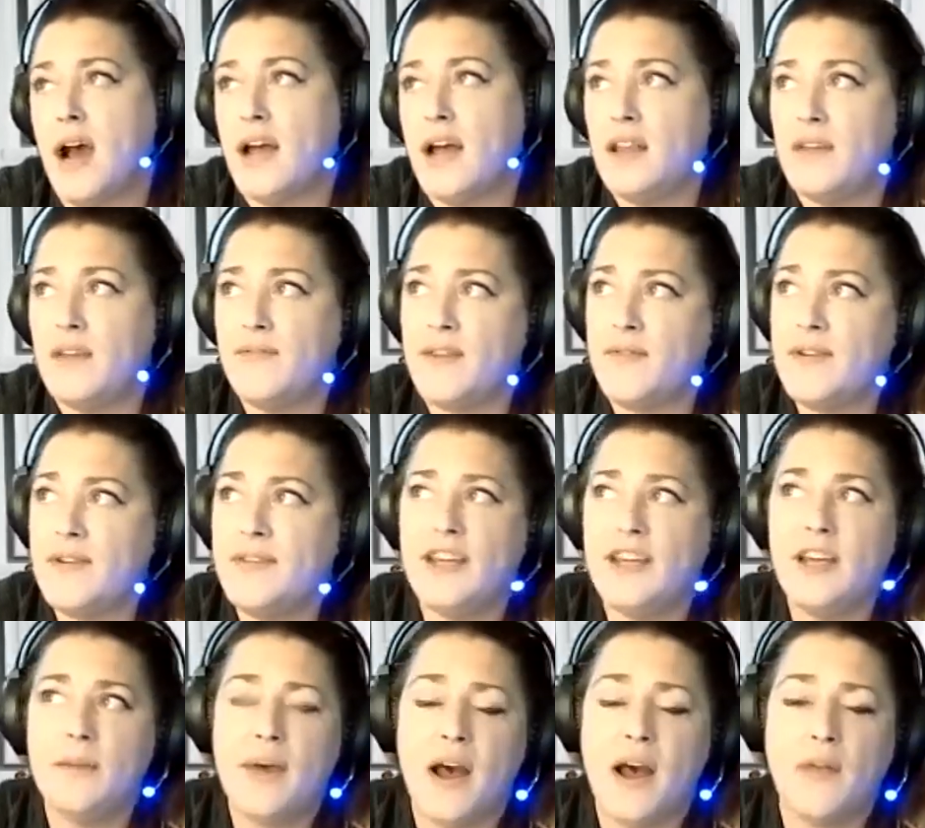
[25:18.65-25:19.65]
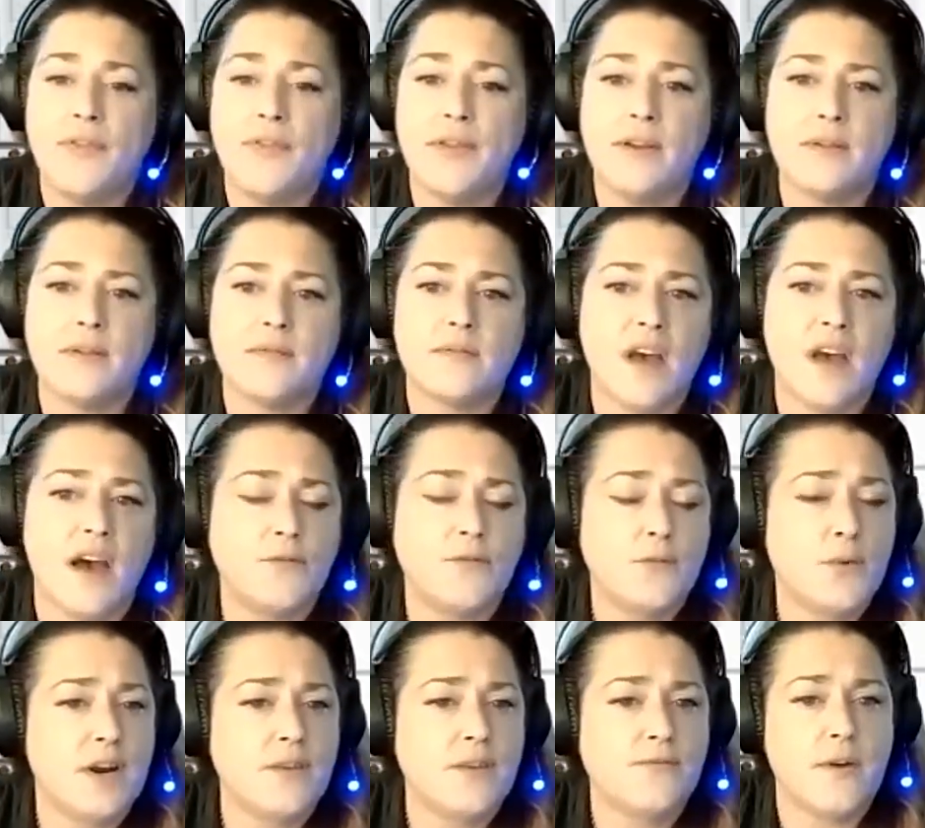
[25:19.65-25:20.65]
I love everything about the
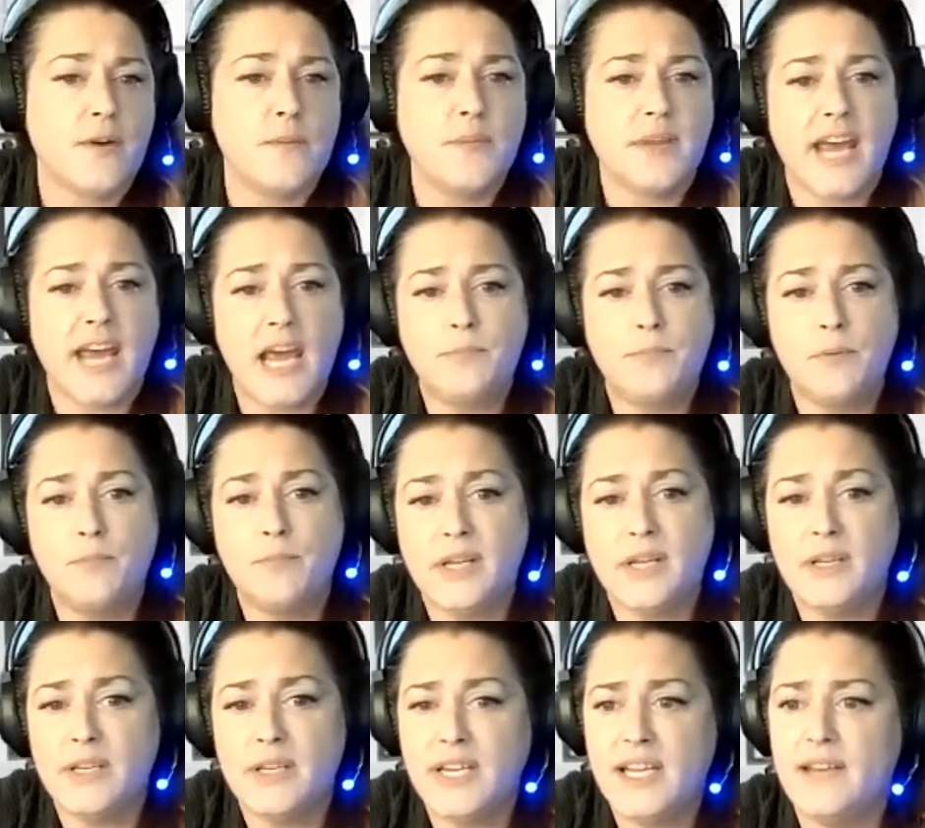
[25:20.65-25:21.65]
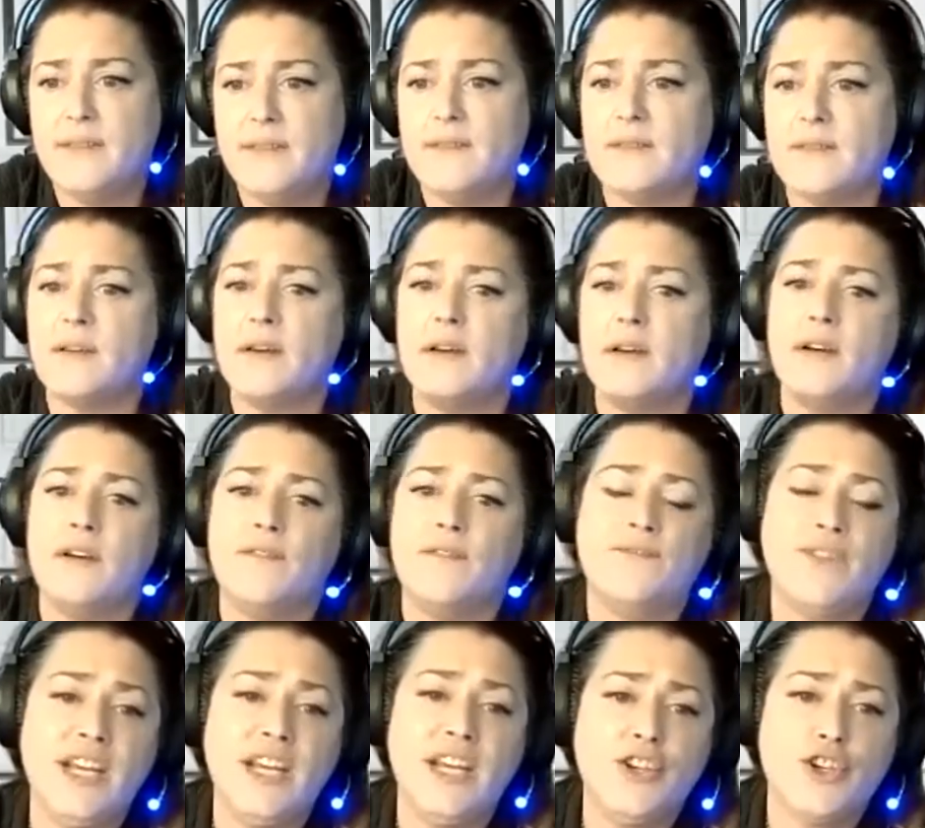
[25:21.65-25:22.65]
software, from the capabilities,
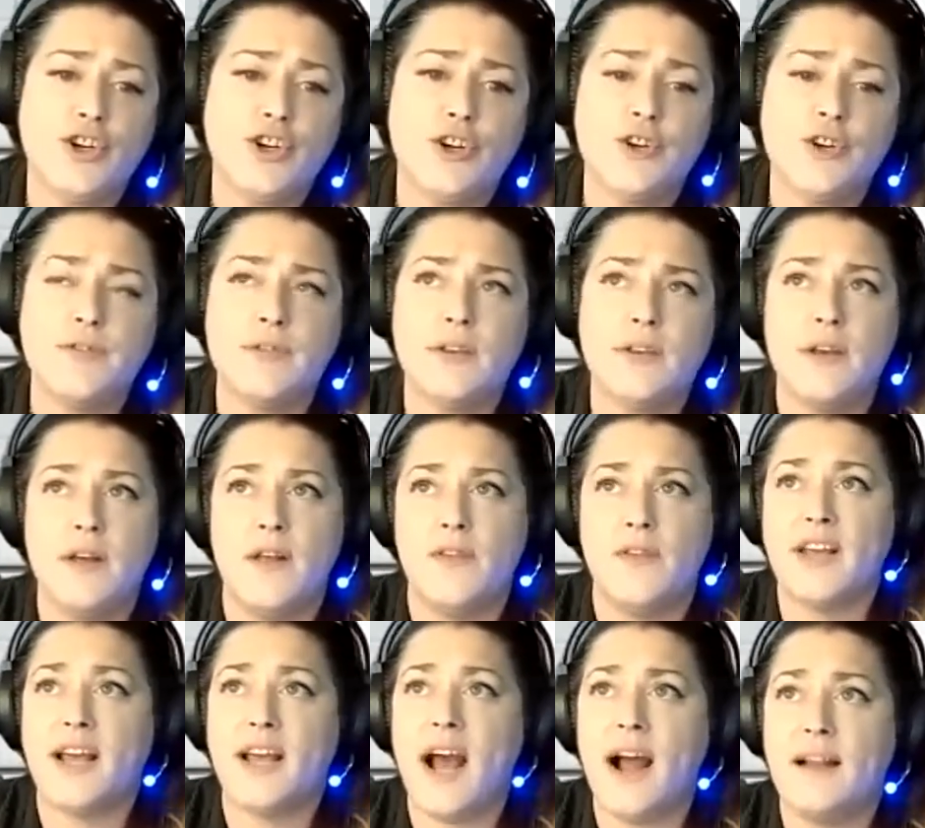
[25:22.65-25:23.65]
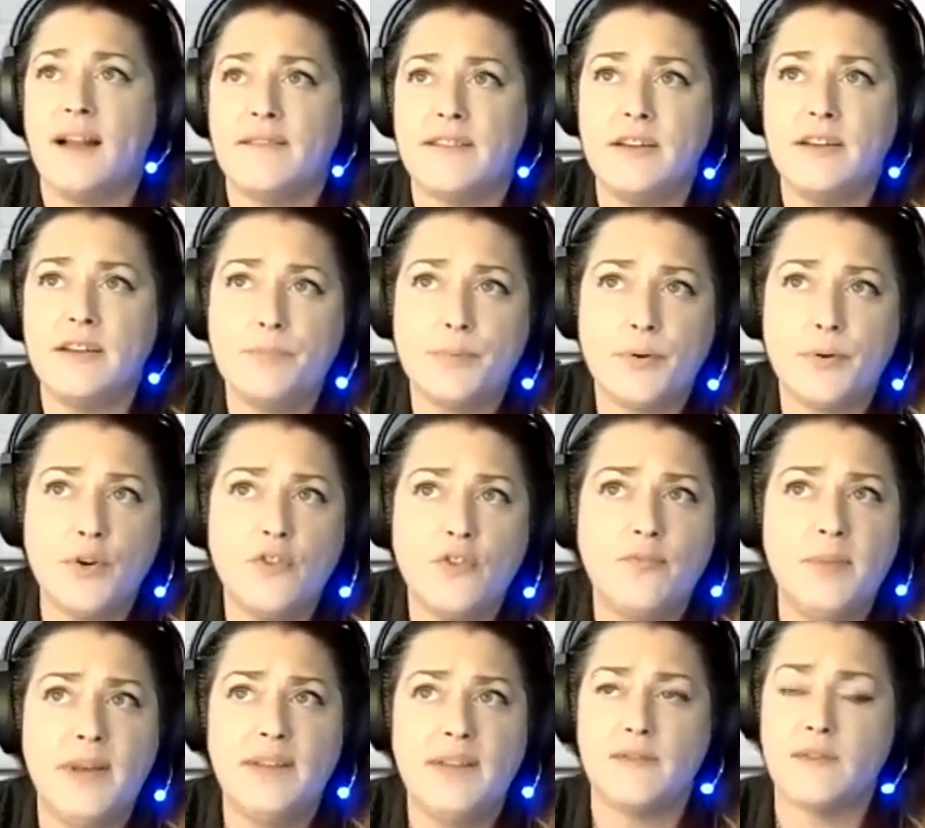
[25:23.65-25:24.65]
features, the constant
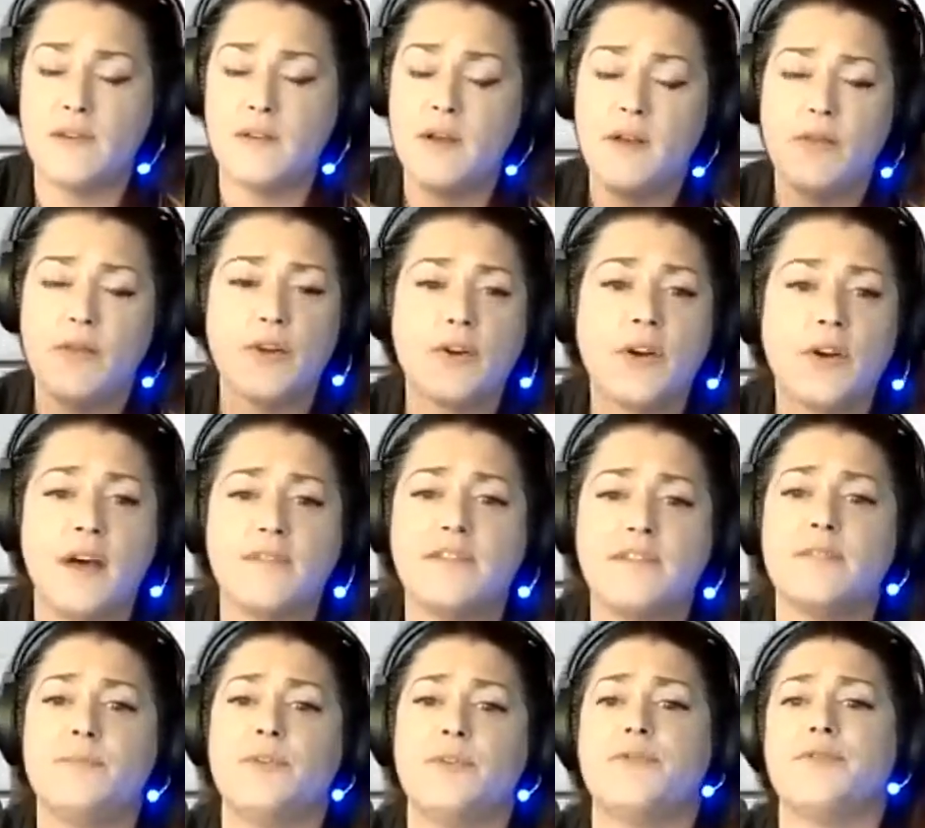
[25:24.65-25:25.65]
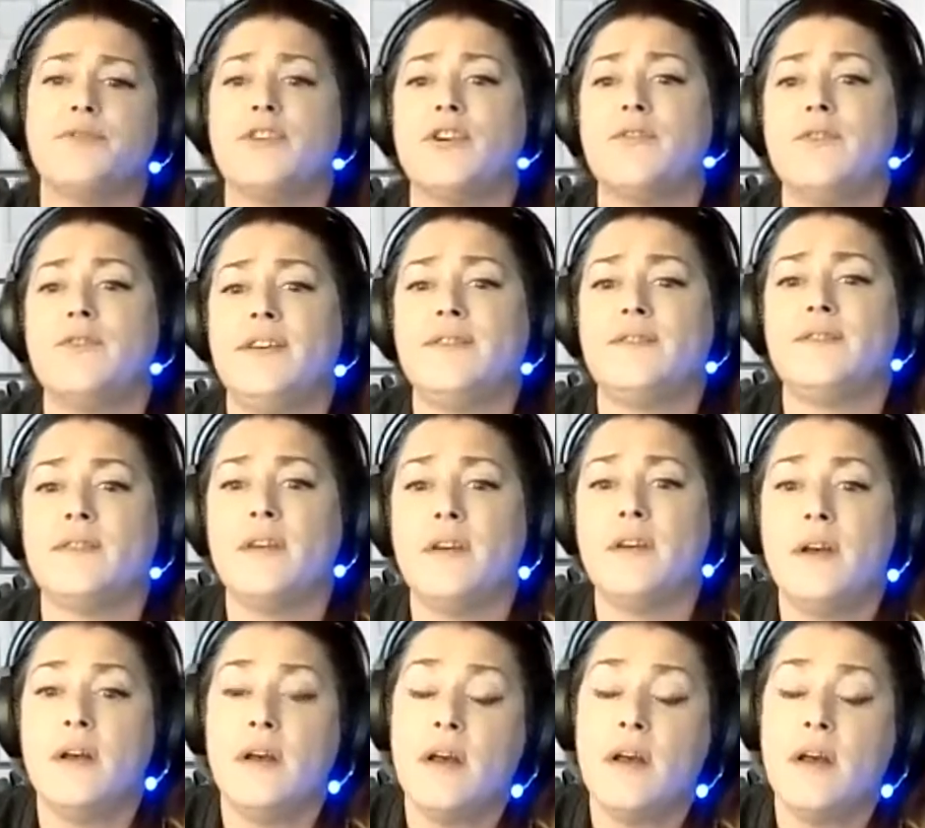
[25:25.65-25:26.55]
improvements, their customer service.